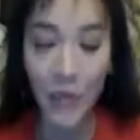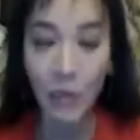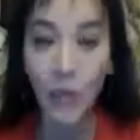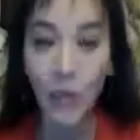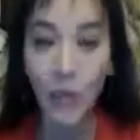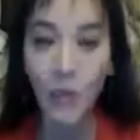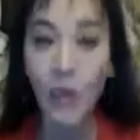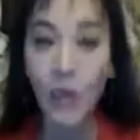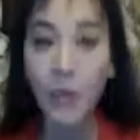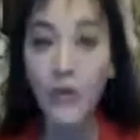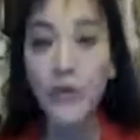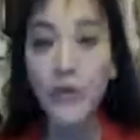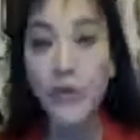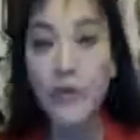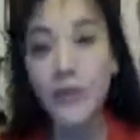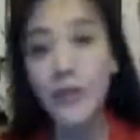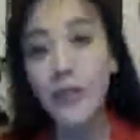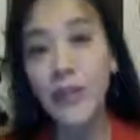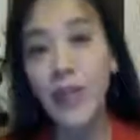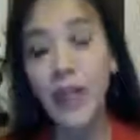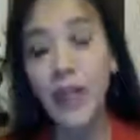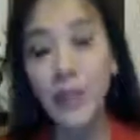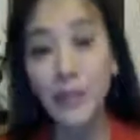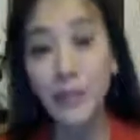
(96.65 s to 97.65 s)
When we were
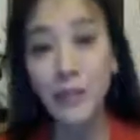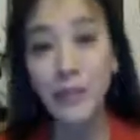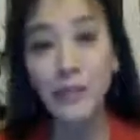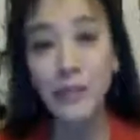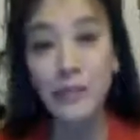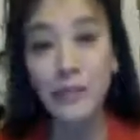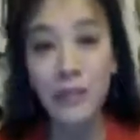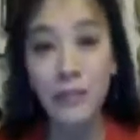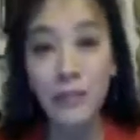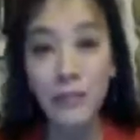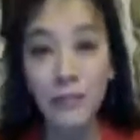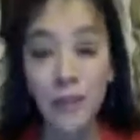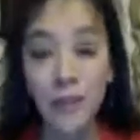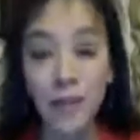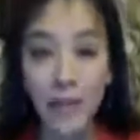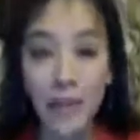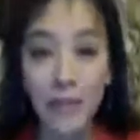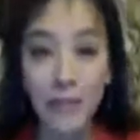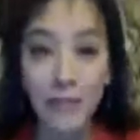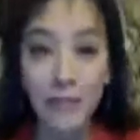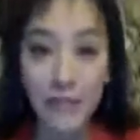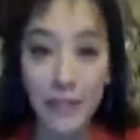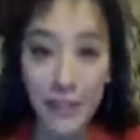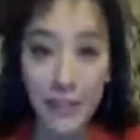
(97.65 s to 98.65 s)
still able to just pick
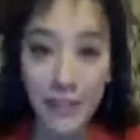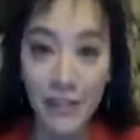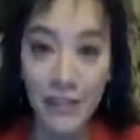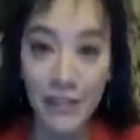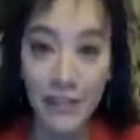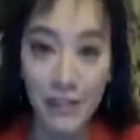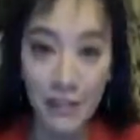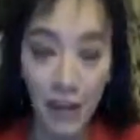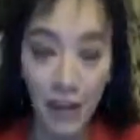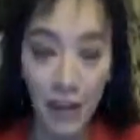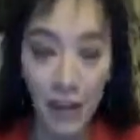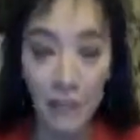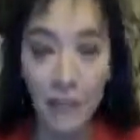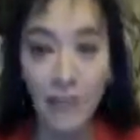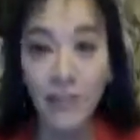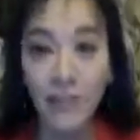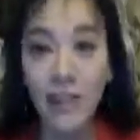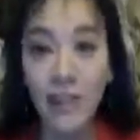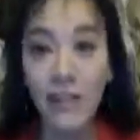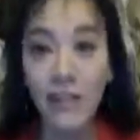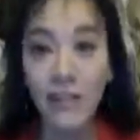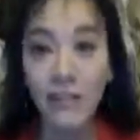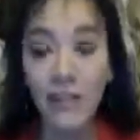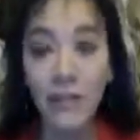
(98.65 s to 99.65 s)
up tusks off of
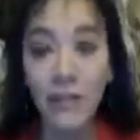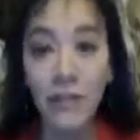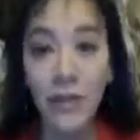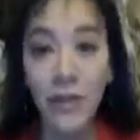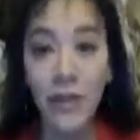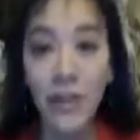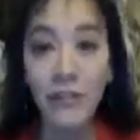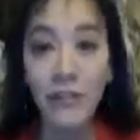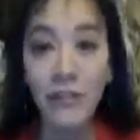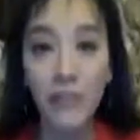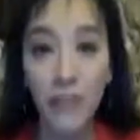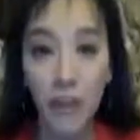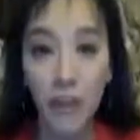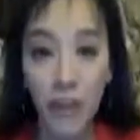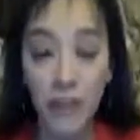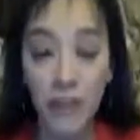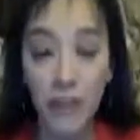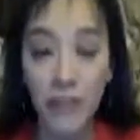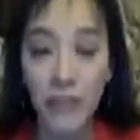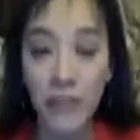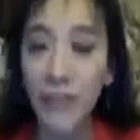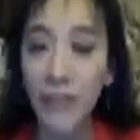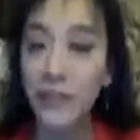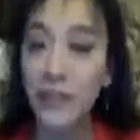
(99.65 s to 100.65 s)
elephant
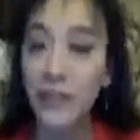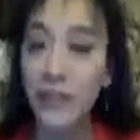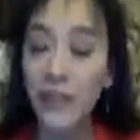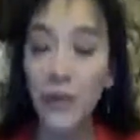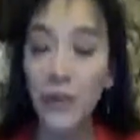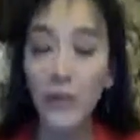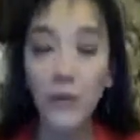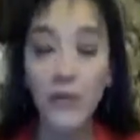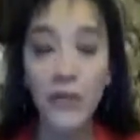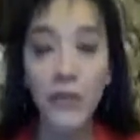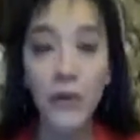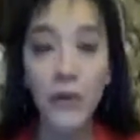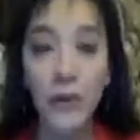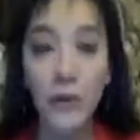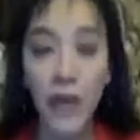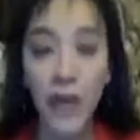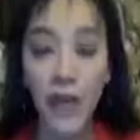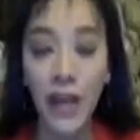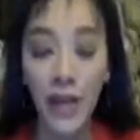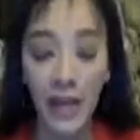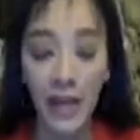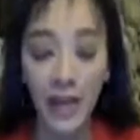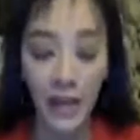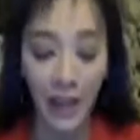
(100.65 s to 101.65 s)
graveyards, everything was
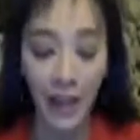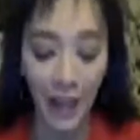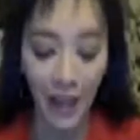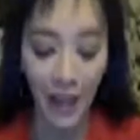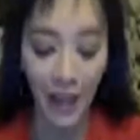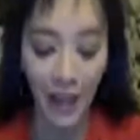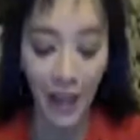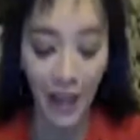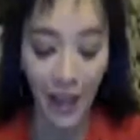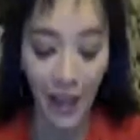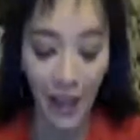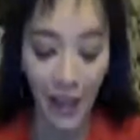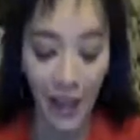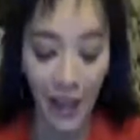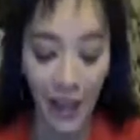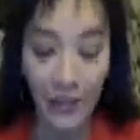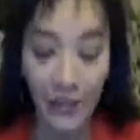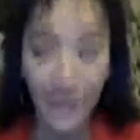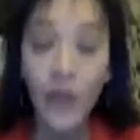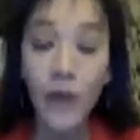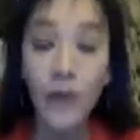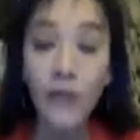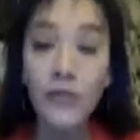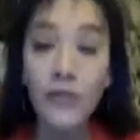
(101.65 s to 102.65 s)
okay. And
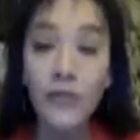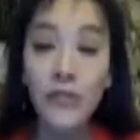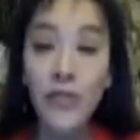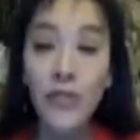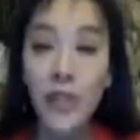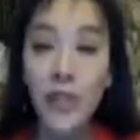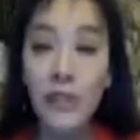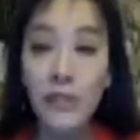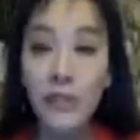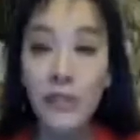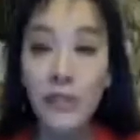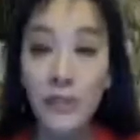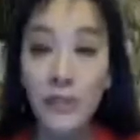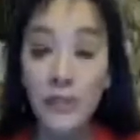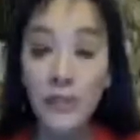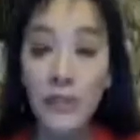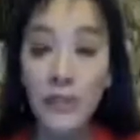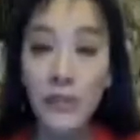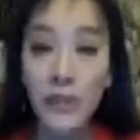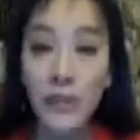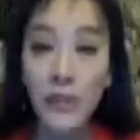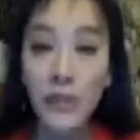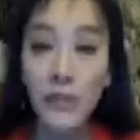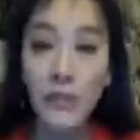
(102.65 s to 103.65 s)
in those days, it
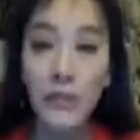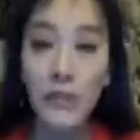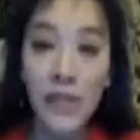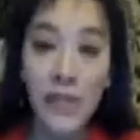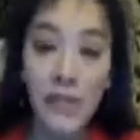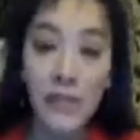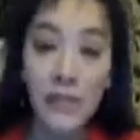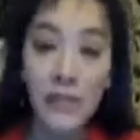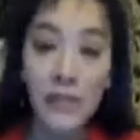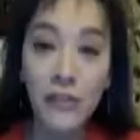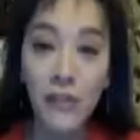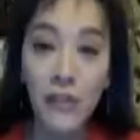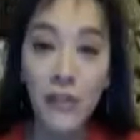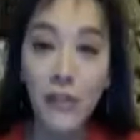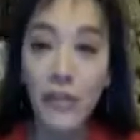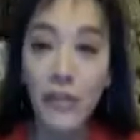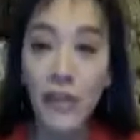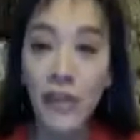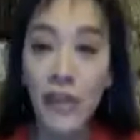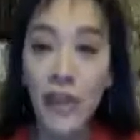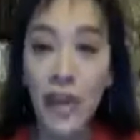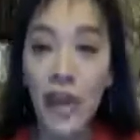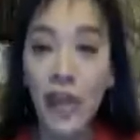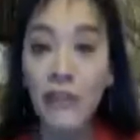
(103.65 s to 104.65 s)
was Europeans
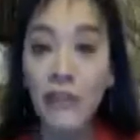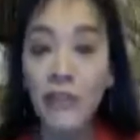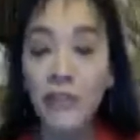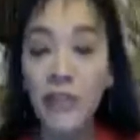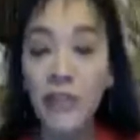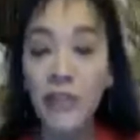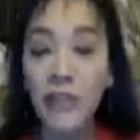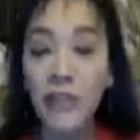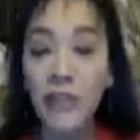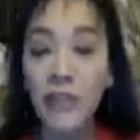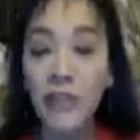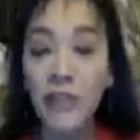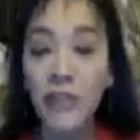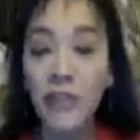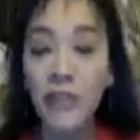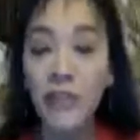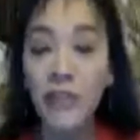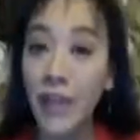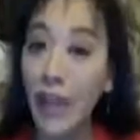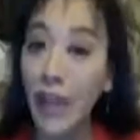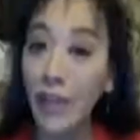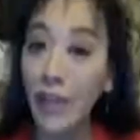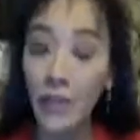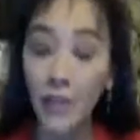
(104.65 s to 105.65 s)
using ivory for
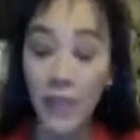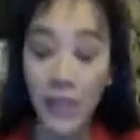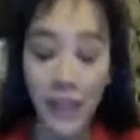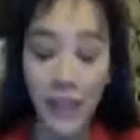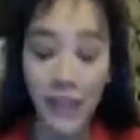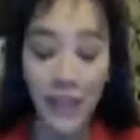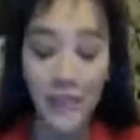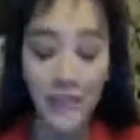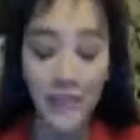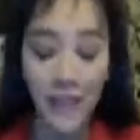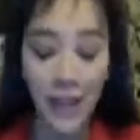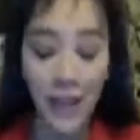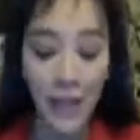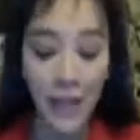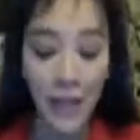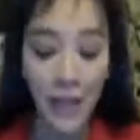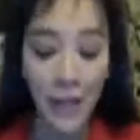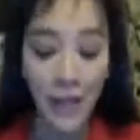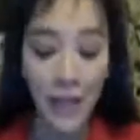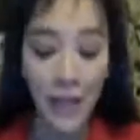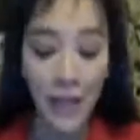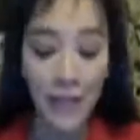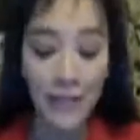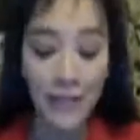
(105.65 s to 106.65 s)
piano keys.
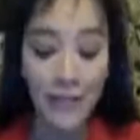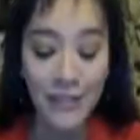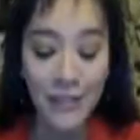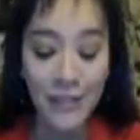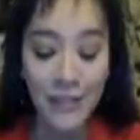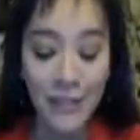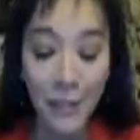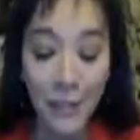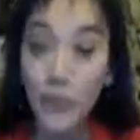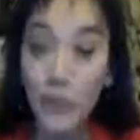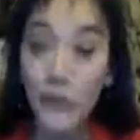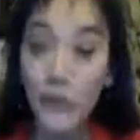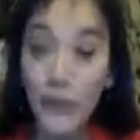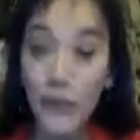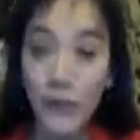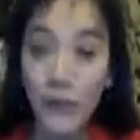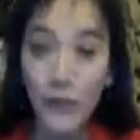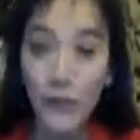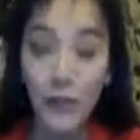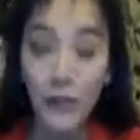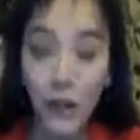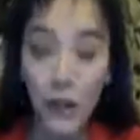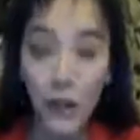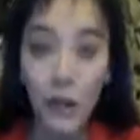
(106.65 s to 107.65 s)
But those
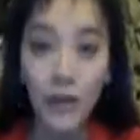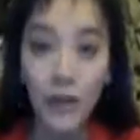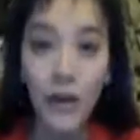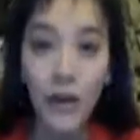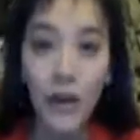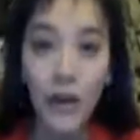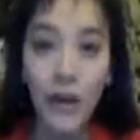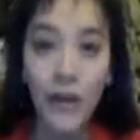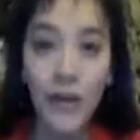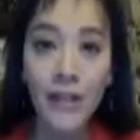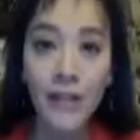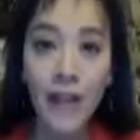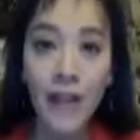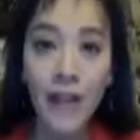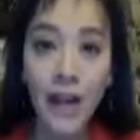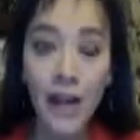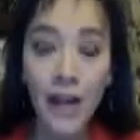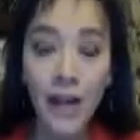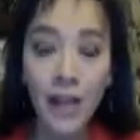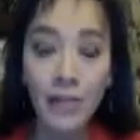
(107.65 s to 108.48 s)
days are long gone.